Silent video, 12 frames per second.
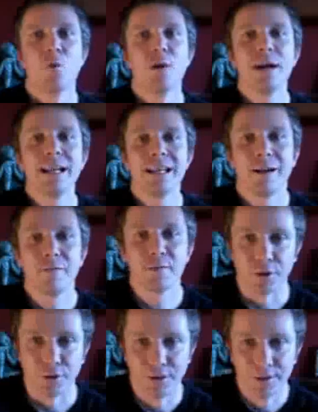we love
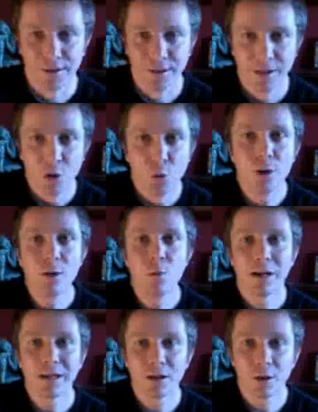you. We
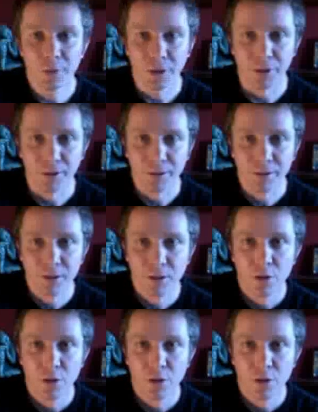welcome you.